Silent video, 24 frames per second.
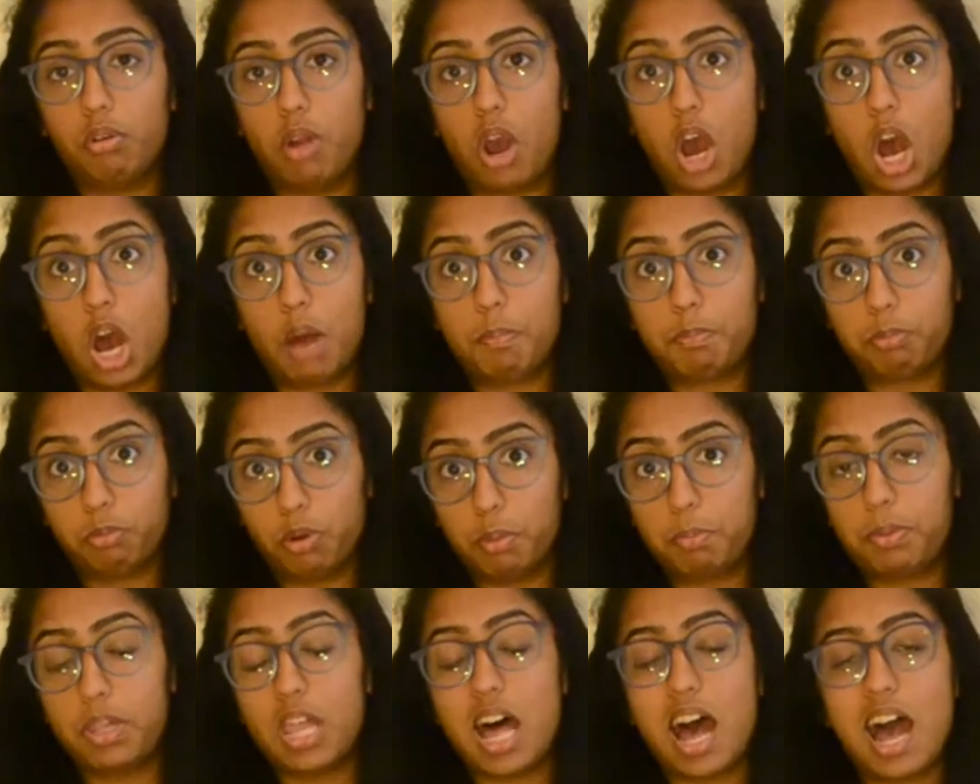Op
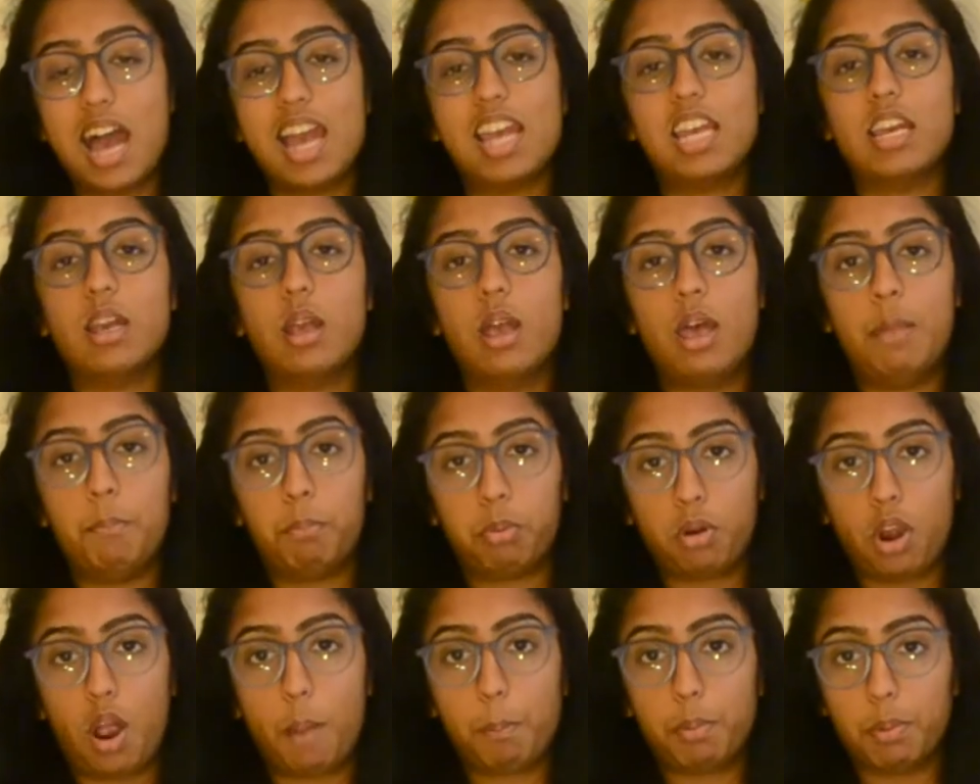Reply, and
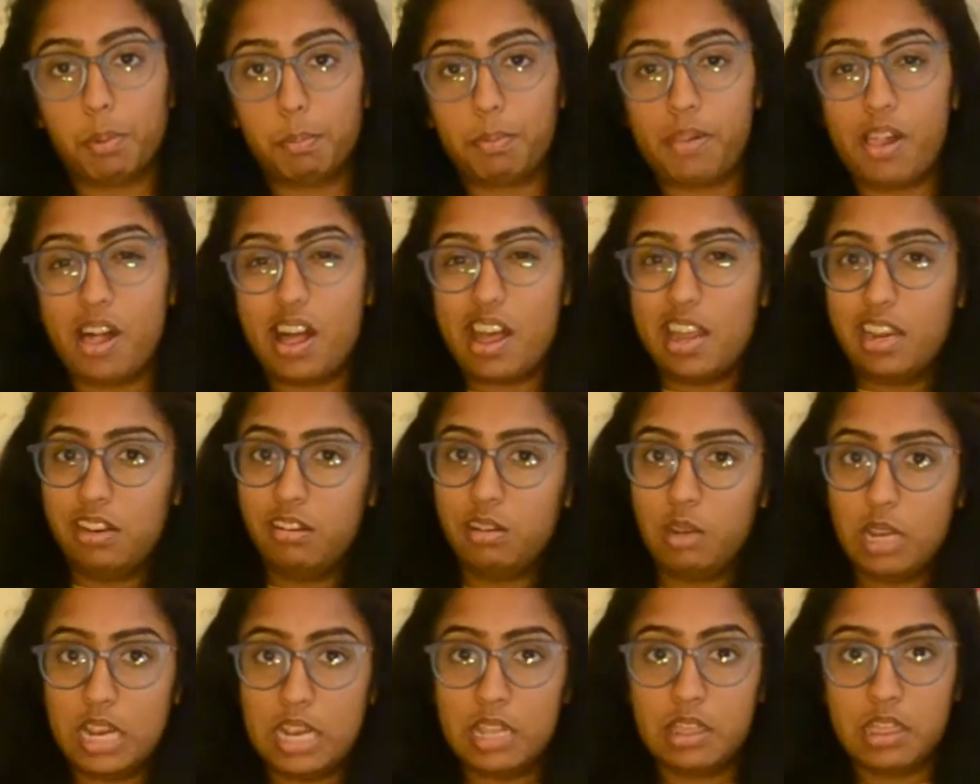Prop Reply
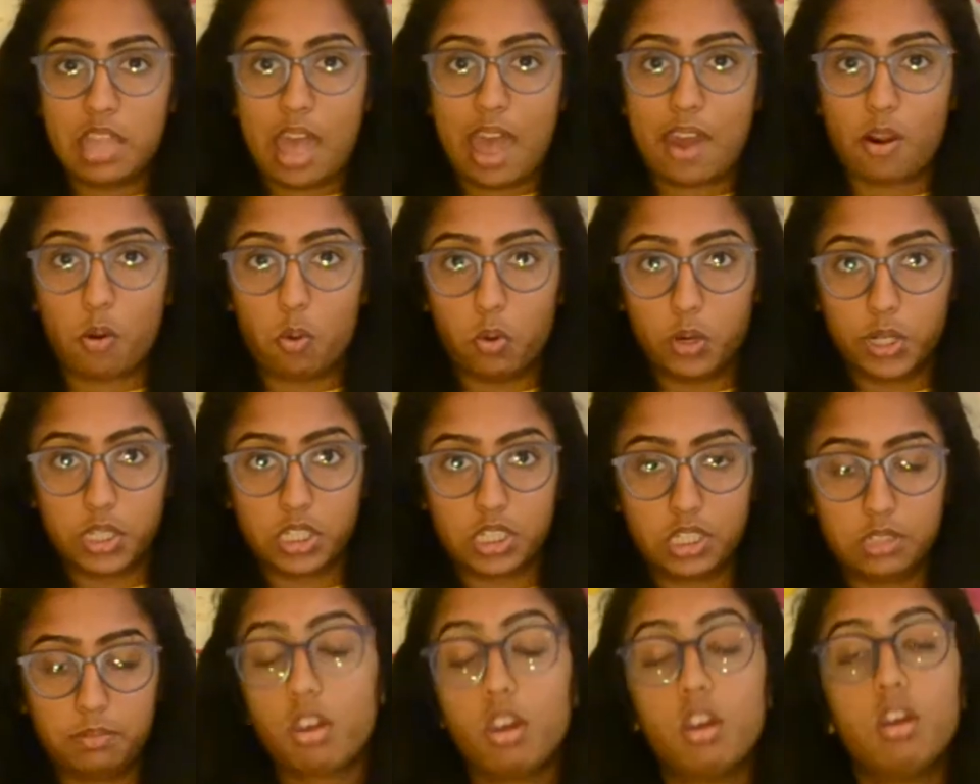in that
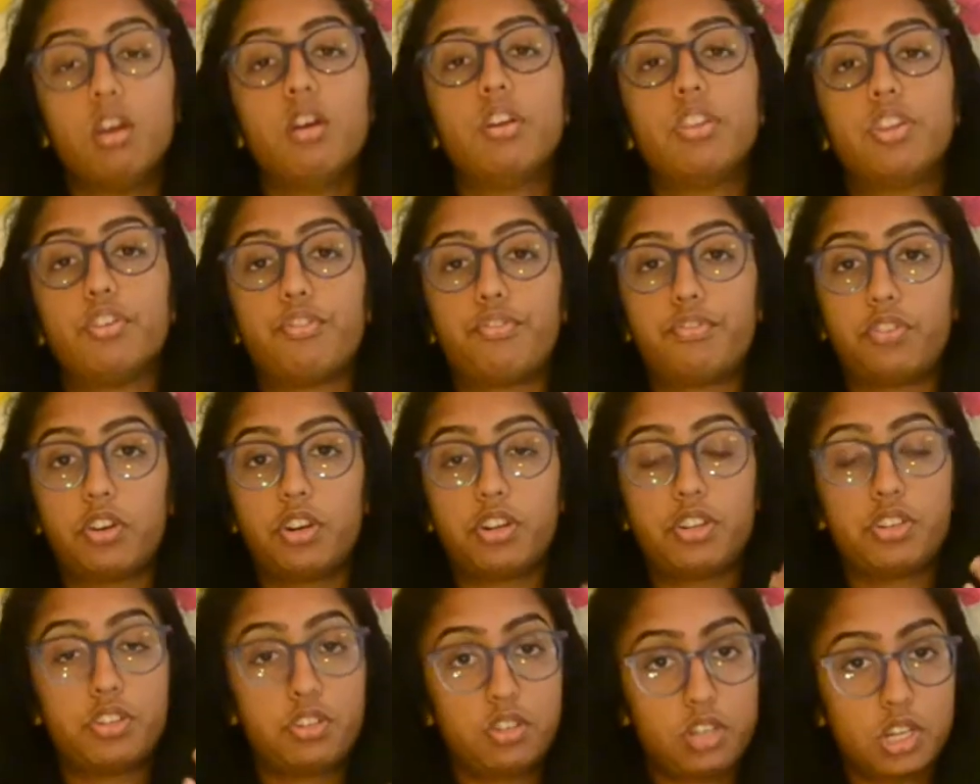order. The
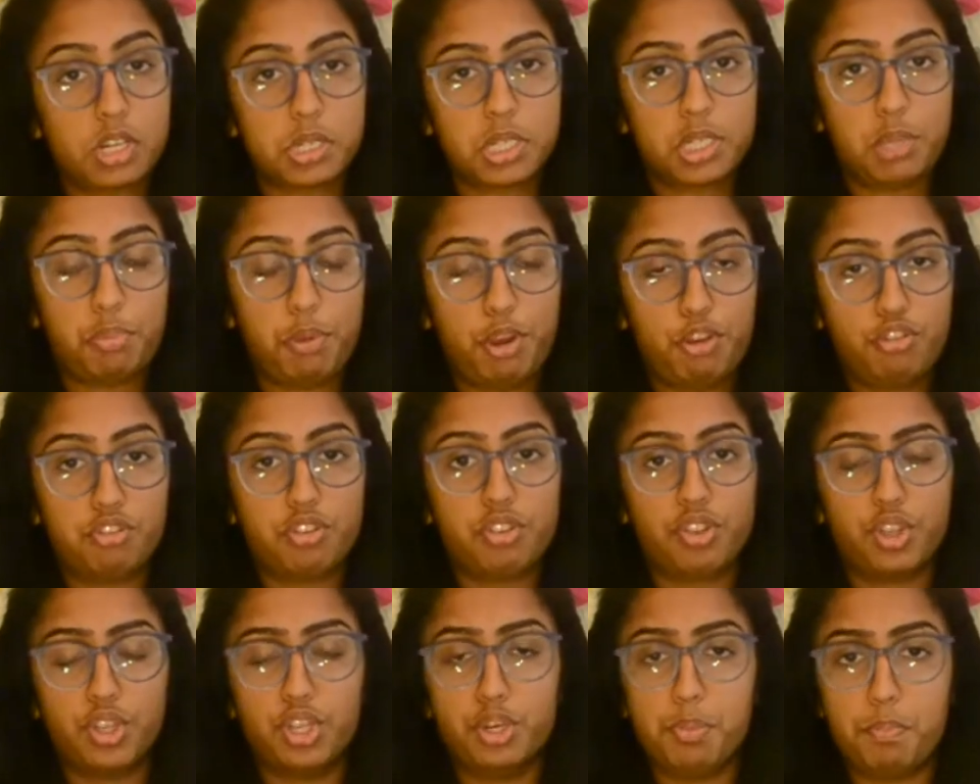first 6 speeches
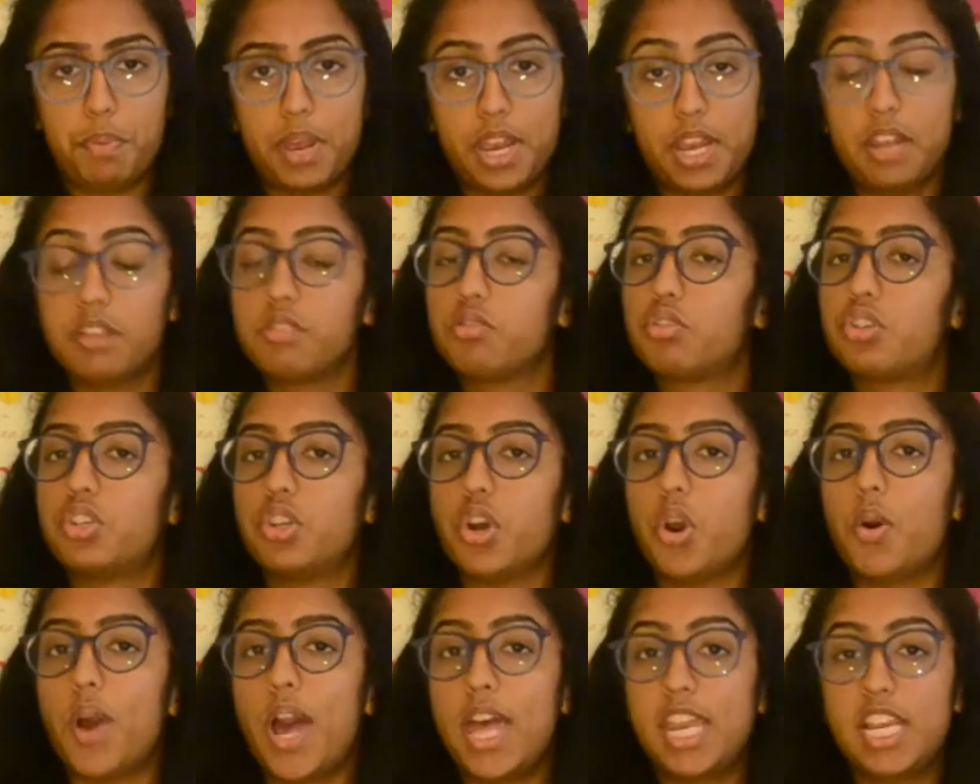of the debate,
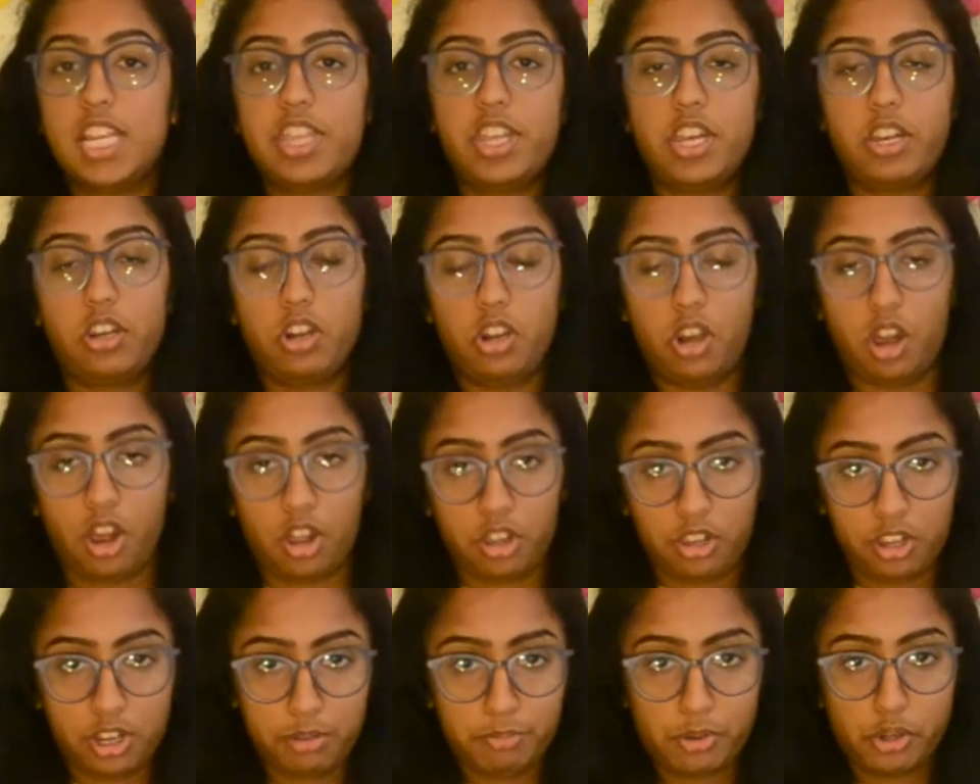so anything
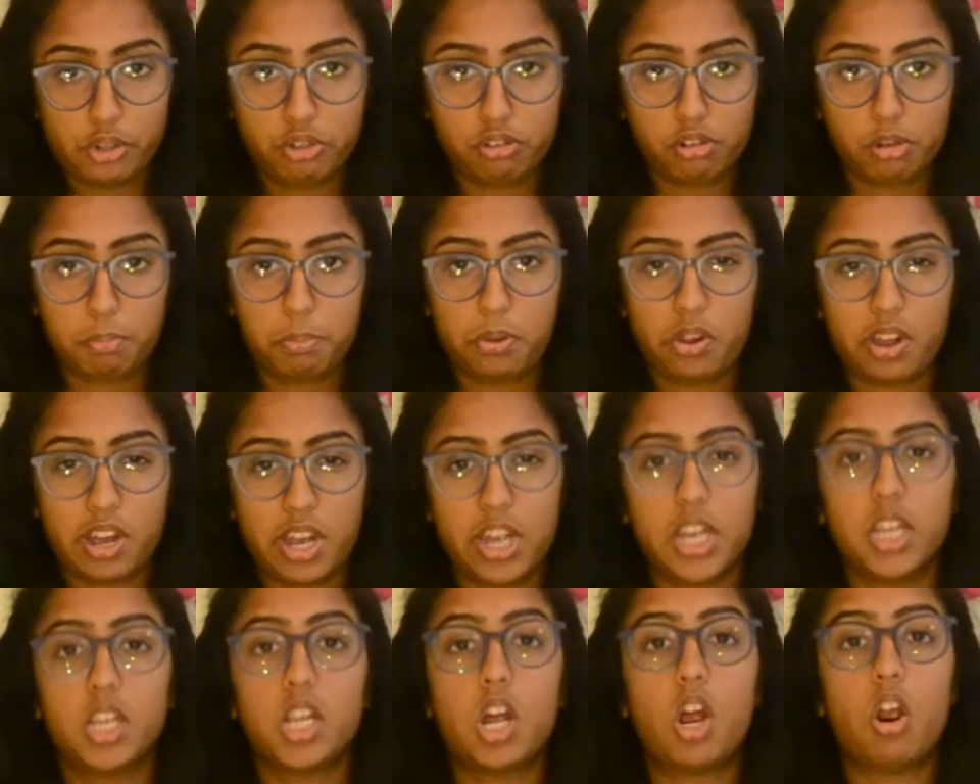not labeled a
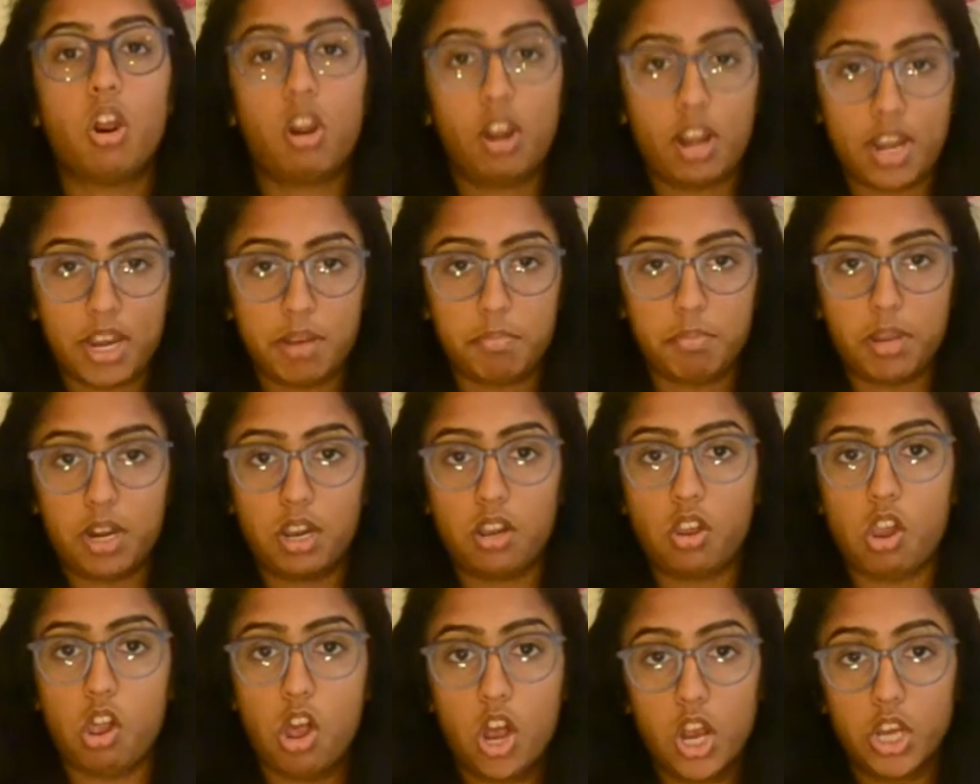reply, are 8 minutes
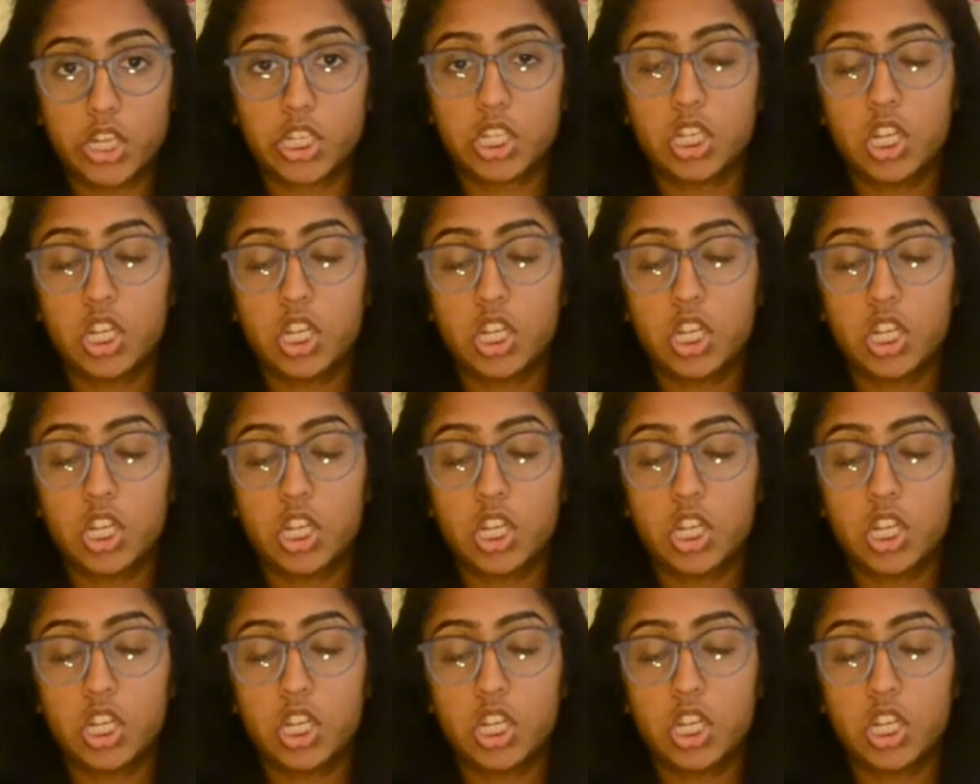long.